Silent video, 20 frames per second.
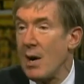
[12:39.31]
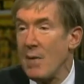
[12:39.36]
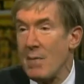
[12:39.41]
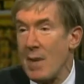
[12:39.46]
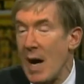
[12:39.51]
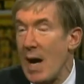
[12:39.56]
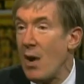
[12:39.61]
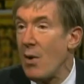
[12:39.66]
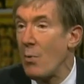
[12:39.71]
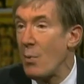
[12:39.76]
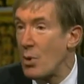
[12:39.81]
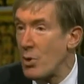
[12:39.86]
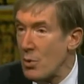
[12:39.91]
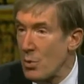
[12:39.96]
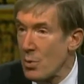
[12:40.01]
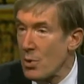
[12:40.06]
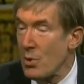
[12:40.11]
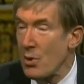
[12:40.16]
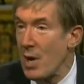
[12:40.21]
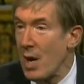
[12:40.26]
Now, when
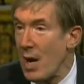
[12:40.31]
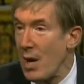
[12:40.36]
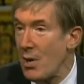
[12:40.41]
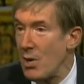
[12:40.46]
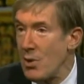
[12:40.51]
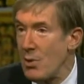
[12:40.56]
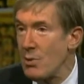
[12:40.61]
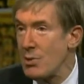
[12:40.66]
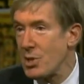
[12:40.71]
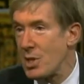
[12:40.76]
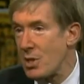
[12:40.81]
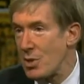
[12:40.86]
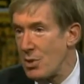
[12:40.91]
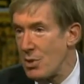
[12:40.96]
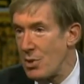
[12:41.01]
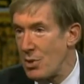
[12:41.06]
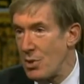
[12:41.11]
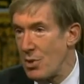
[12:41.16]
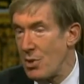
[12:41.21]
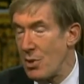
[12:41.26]
you learn how to use it,
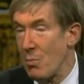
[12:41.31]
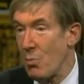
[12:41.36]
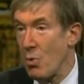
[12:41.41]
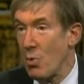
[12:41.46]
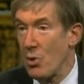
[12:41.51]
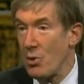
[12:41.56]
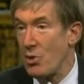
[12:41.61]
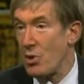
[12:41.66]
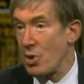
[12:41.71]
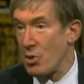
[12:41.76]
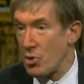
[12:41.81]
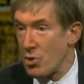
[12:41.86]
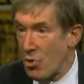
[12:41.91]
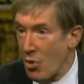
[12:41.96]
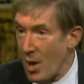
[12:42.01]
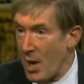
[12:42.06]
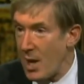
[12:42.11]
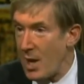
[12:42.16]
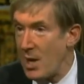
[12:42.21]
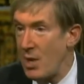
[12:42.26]
you're more you're
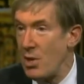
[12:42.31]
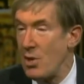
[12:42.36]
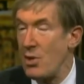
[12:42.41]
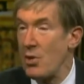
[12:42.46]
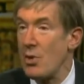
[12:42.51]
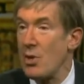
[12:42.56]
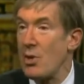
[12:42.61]
trained.